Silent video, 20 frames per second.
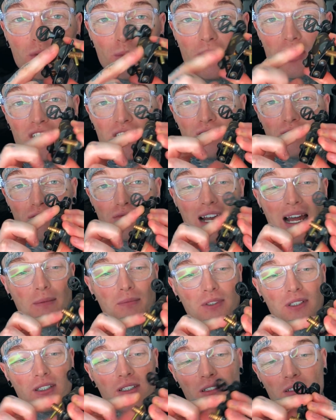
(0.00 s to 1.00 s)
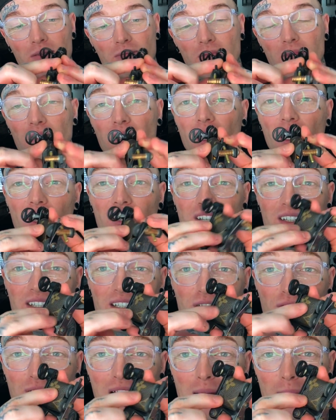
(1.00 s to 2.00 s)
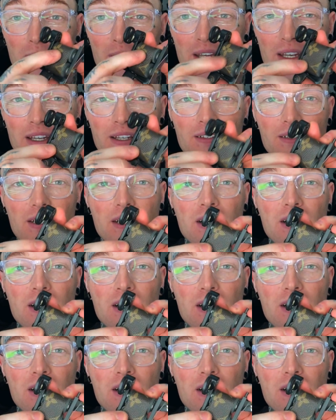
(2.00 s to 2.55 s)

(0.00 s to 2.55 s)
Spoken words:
which is wrapped under this wrap here,